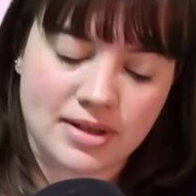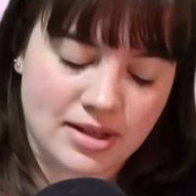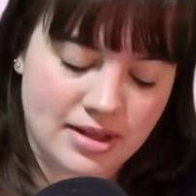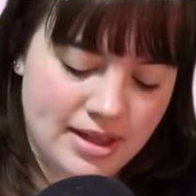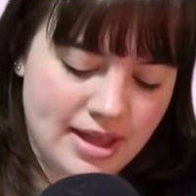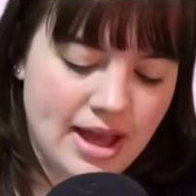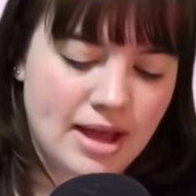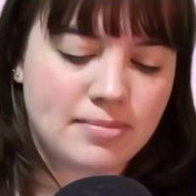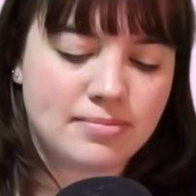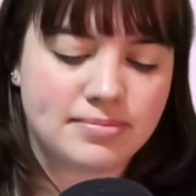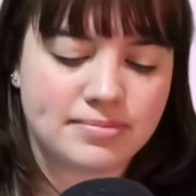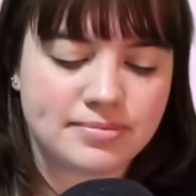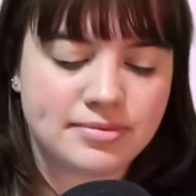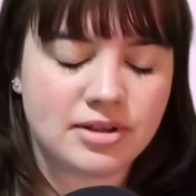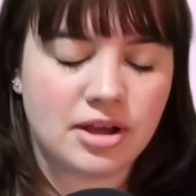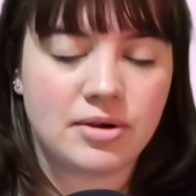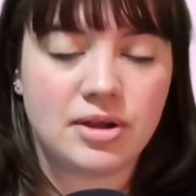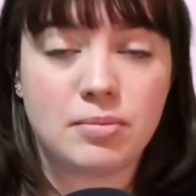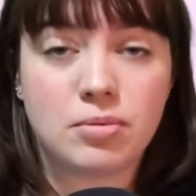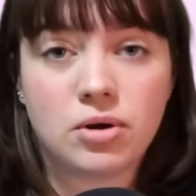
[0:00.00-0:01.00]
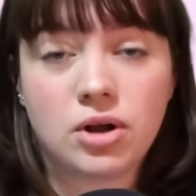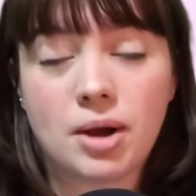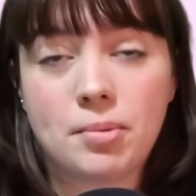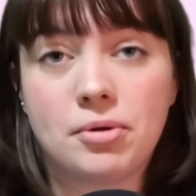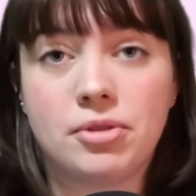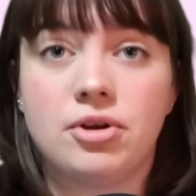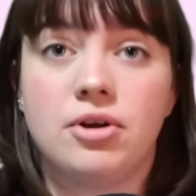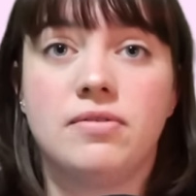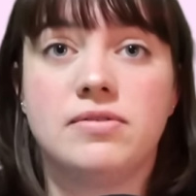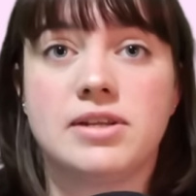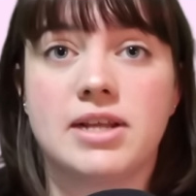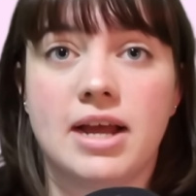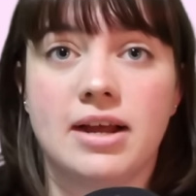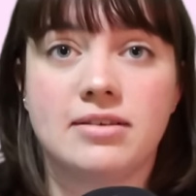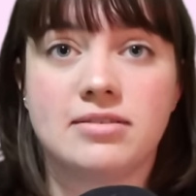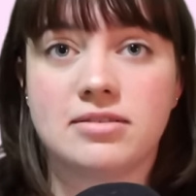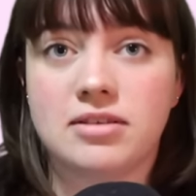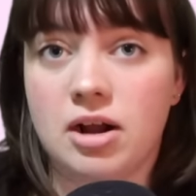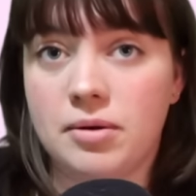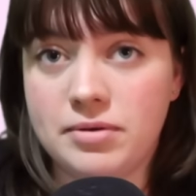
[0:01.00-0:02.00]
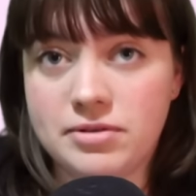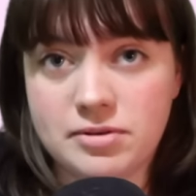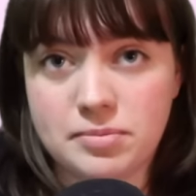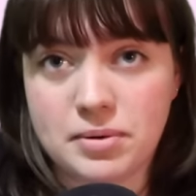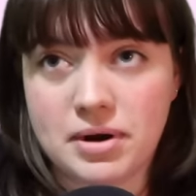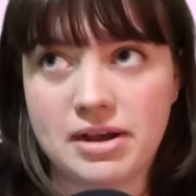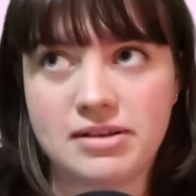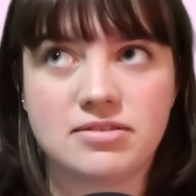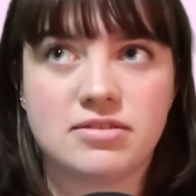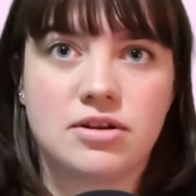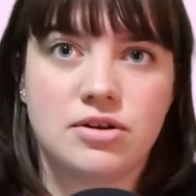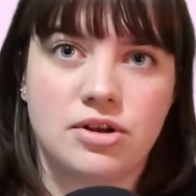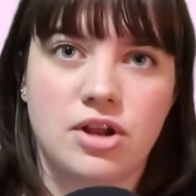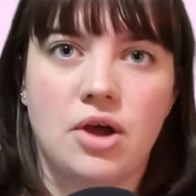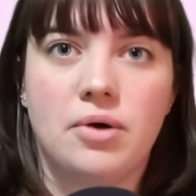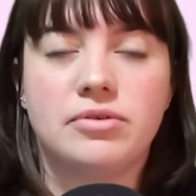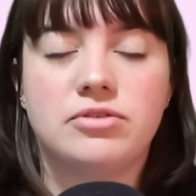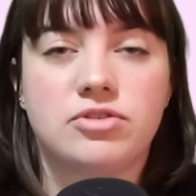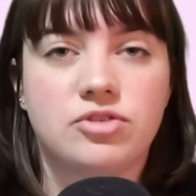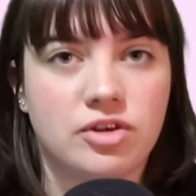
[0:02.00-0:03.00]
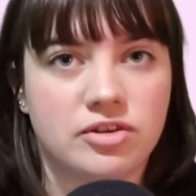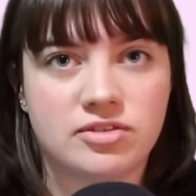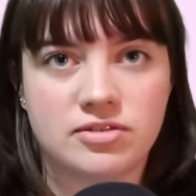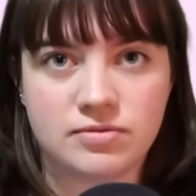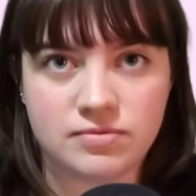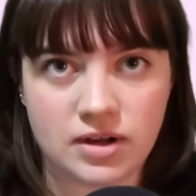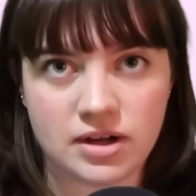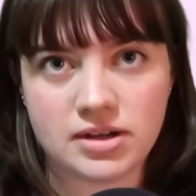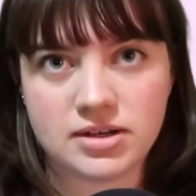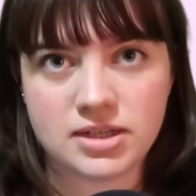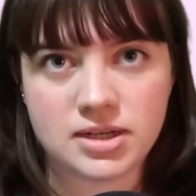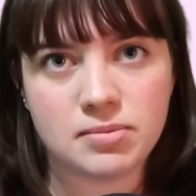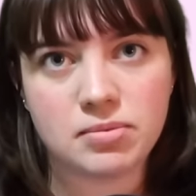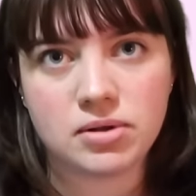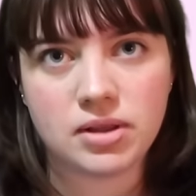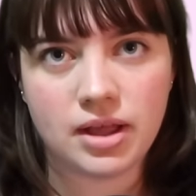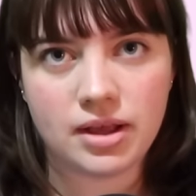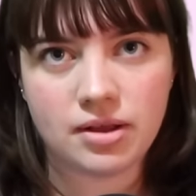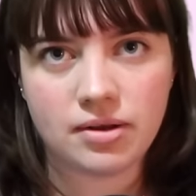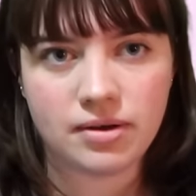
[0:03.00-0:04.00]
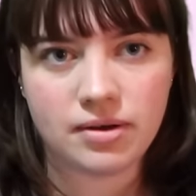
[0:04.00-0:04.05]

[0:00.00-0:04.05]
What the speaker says: Yeah. So he broke up with her over text. Are we surprised? No, it's Justin fucking Timberlake.